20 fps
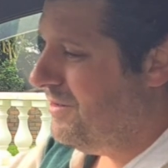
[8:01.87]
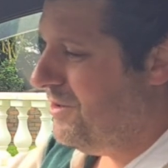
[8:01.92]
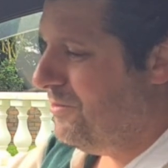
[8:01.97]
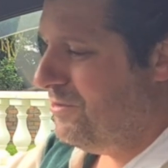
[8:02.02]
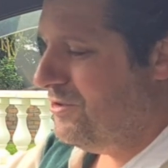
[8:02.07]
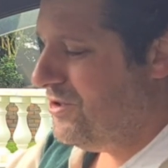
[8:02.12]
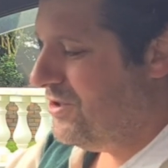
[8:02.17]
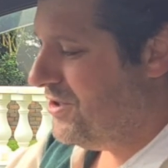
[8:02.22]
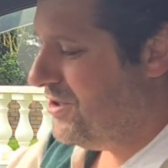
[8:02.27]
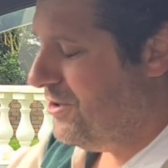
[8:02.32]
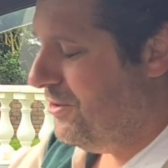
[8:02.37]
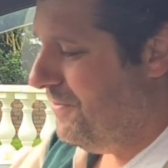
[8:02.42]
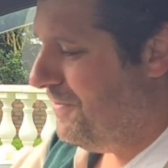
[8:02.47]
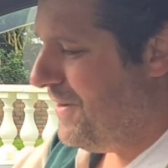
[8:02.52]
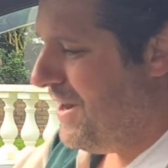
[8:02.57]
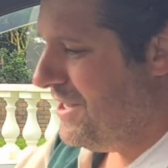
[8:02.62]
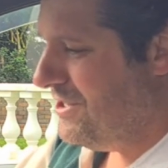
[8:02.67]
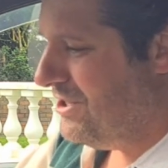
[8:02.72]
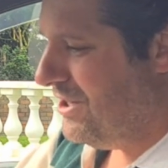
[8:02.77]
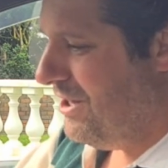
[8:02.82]
they were just too
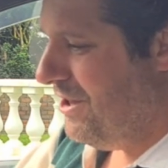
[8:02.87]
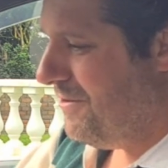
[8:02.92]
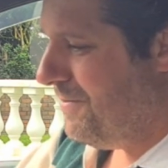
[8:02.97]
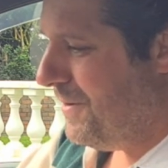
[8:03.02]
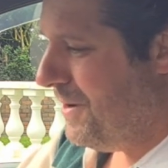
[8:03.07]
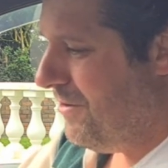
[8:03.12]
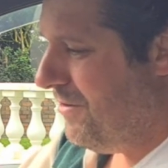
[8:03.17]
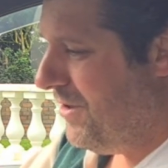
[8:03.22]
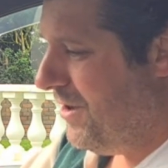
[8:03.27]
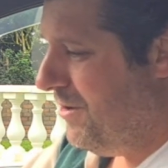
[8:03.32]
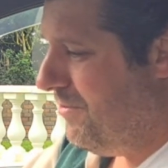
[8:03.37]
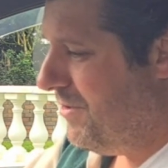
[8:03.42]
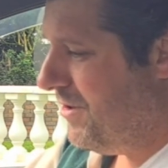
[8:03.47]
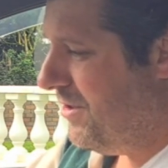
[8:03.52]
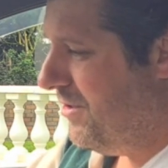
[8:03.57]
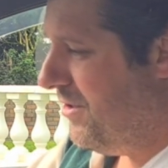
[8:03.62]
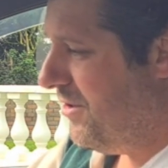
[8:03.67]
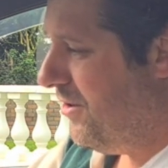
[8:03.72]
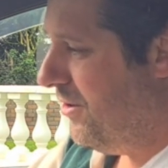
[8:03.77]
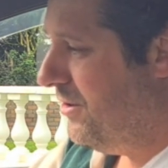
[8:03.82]
fragile as far as I was
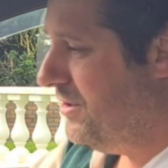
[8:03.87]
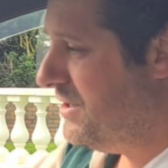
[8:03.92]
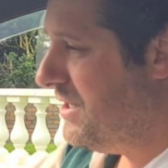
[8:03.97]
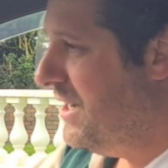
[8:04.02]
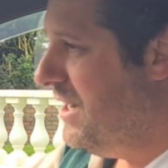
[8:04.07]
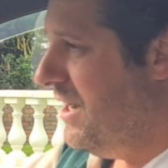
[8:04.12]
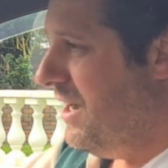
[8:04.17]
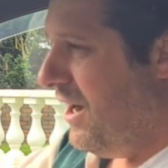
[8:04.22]
concerned.